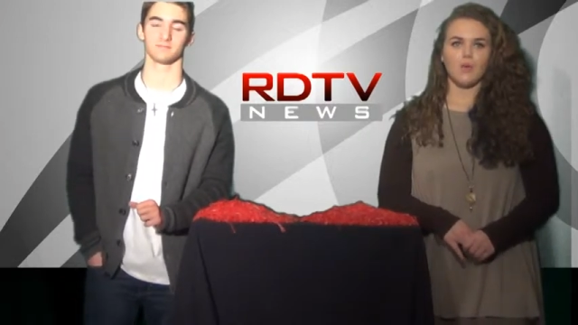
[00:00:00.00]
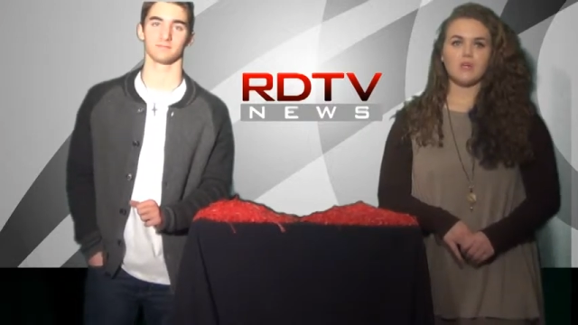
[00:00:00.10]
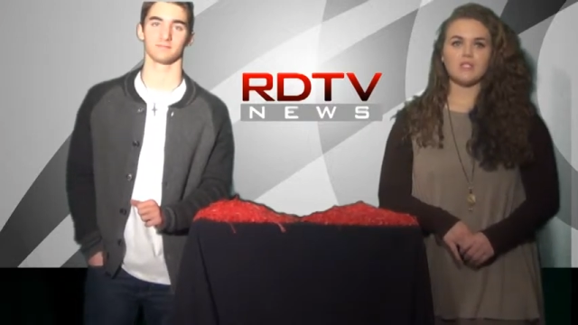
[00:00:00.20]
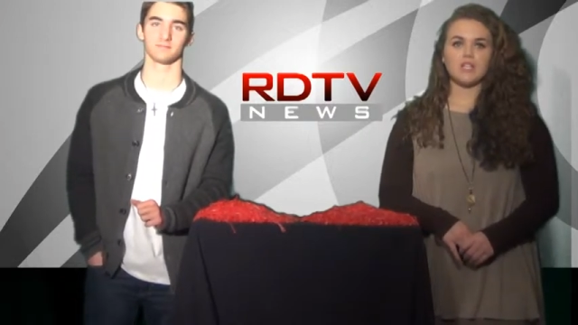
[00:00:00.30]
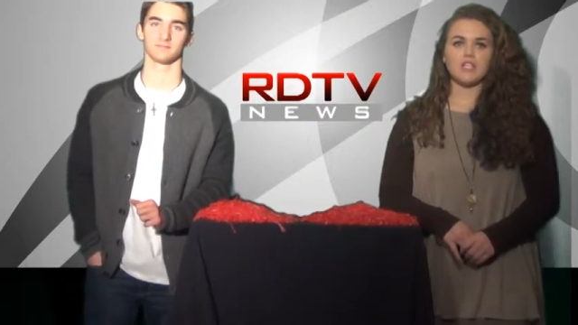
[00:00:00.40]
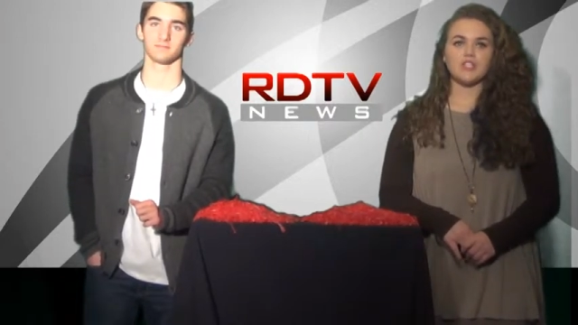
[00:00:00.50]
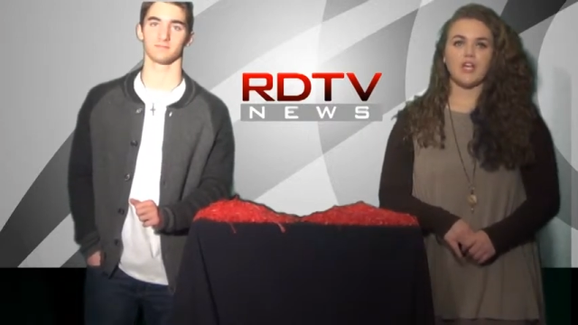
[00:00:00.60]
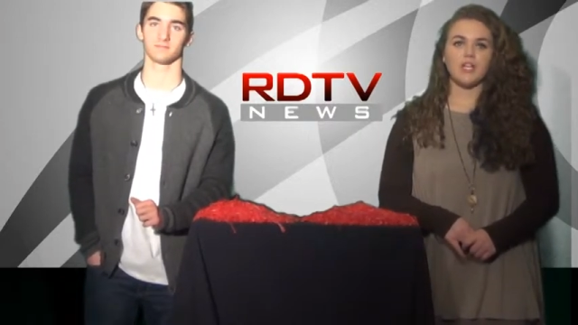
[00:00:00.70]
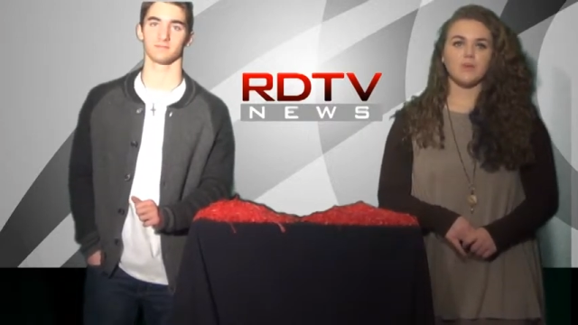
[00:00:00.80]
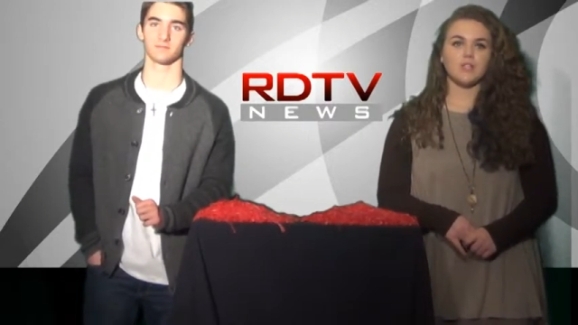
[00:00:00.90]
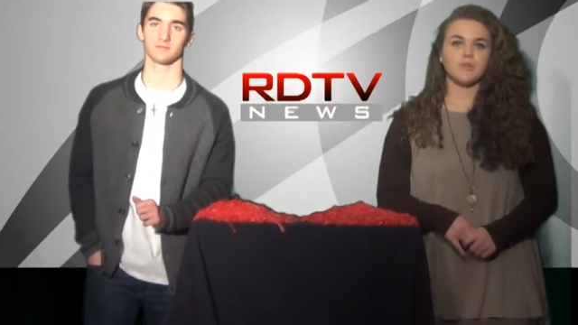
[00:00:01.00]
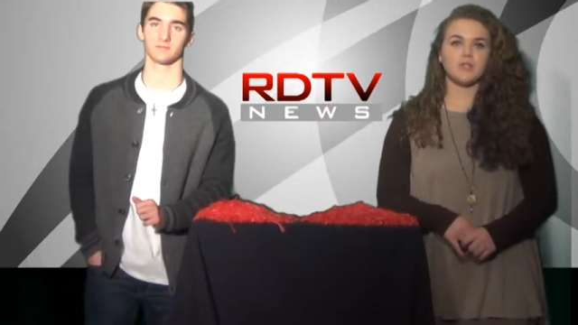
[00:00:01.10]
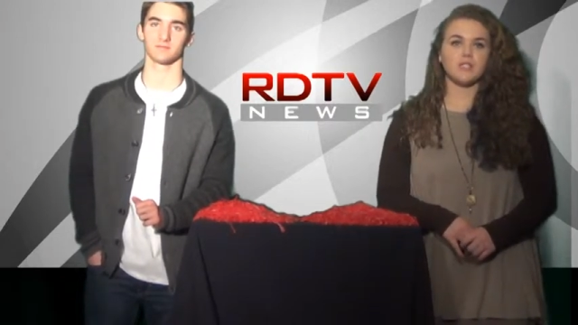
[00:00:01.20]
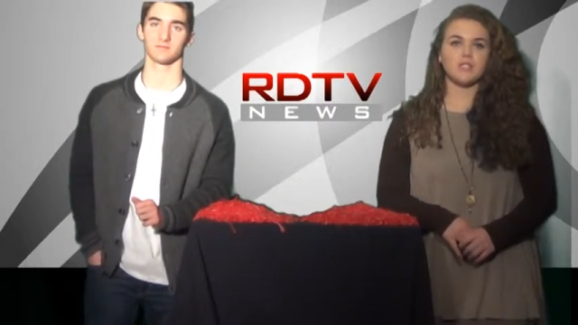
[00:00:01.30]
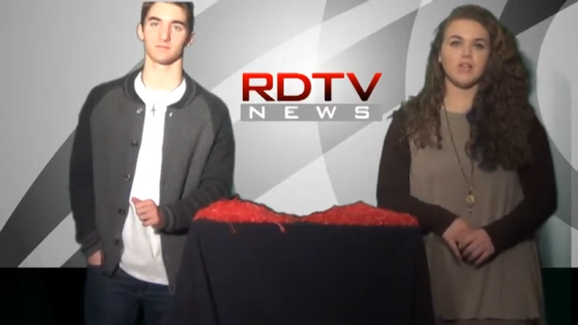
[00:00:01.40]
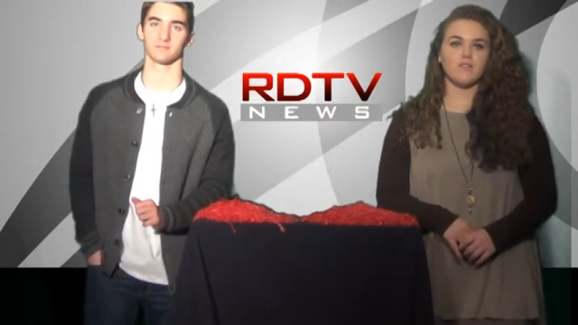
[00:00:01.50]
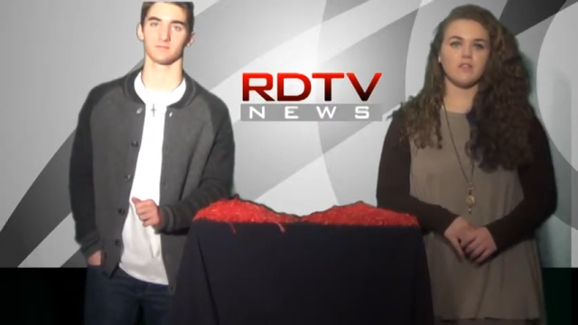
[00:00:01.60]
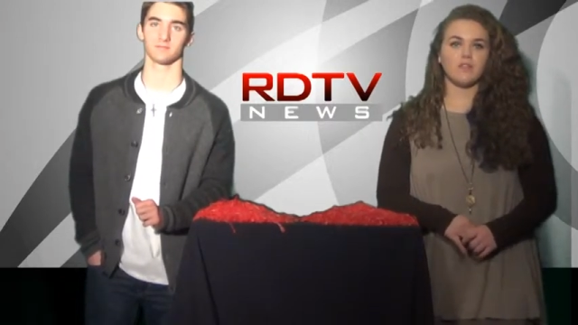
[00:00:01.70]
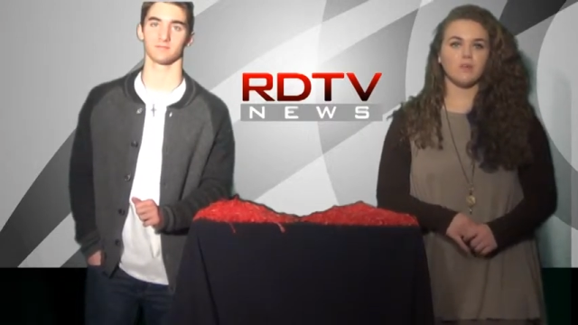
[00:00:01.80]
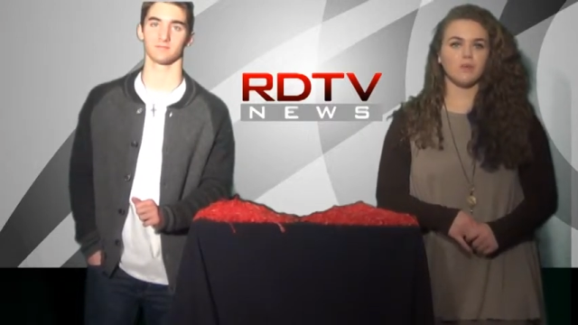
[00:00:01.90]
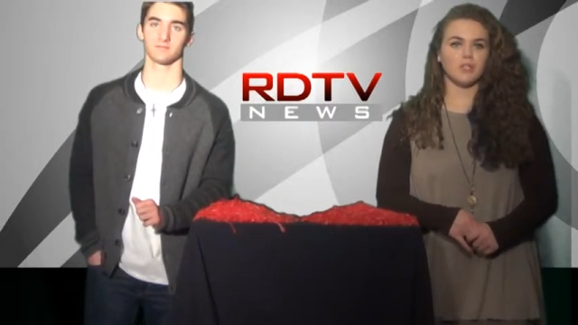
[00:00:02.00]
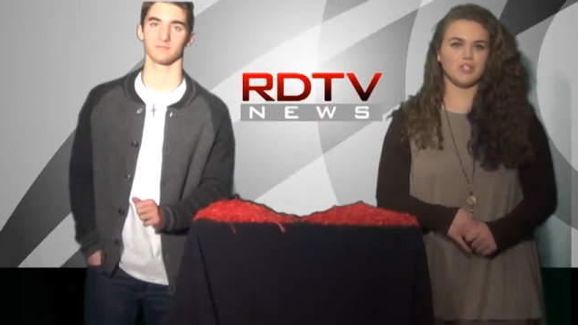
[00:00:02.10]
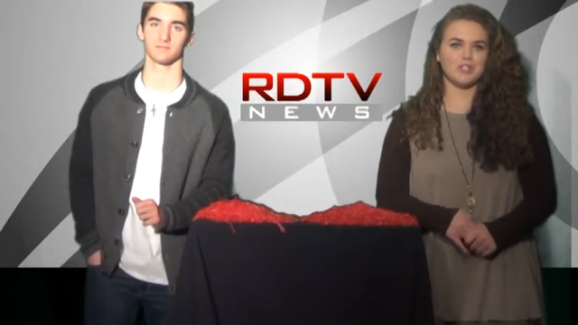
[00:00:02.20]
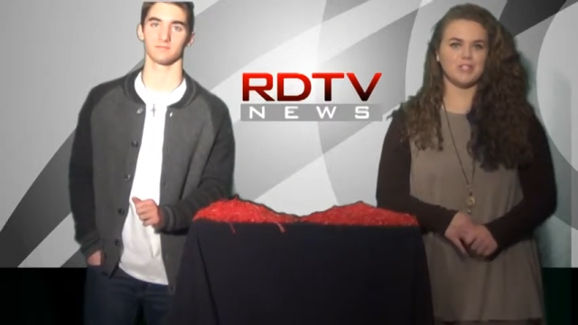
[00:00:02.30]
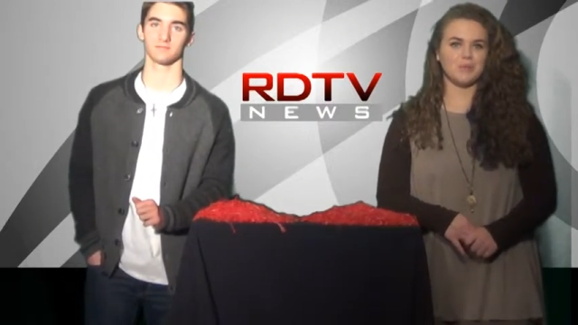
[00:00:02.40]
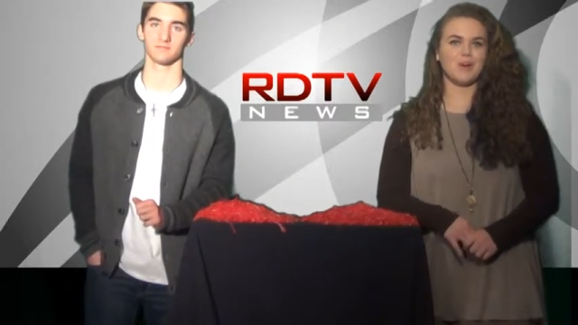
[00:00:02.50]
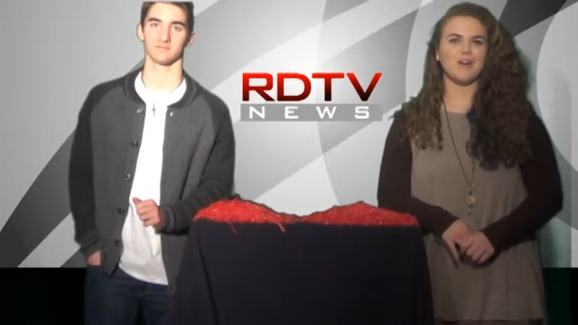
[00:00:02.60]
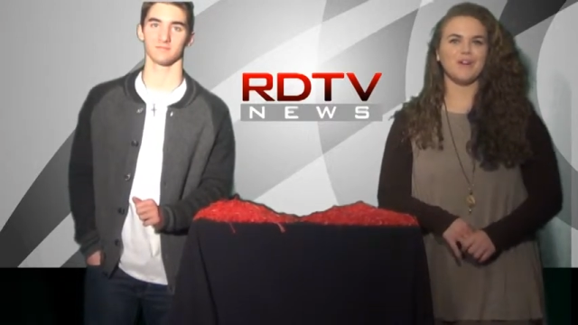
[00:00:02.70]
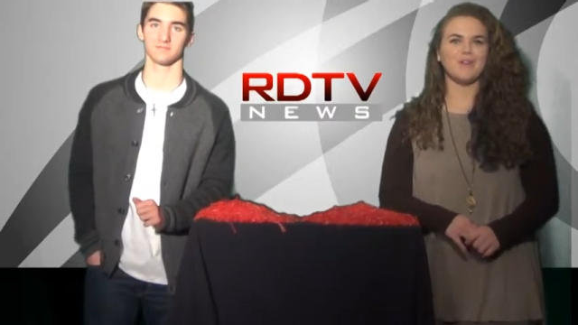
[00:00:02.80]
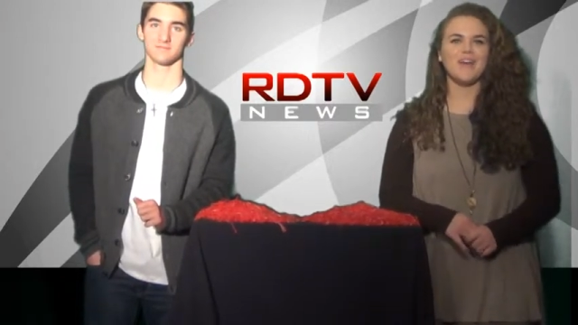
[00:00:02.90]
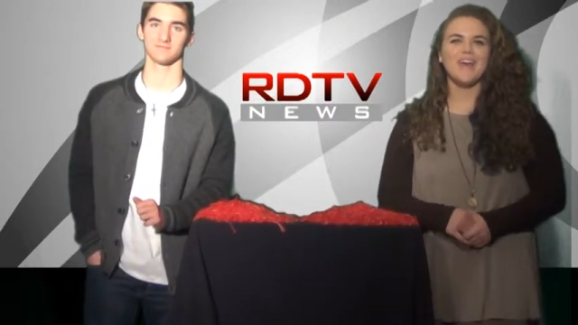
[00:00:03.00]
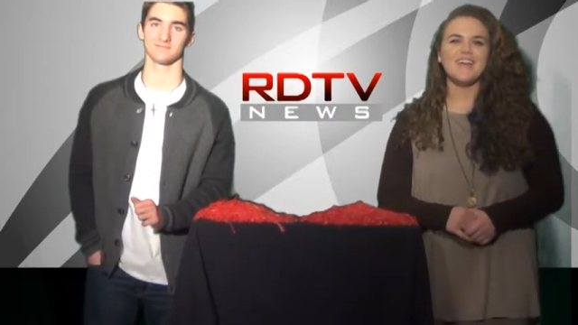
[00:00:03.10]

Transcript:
Speaker 1: Wednesday, January 27th, which is tomorrow,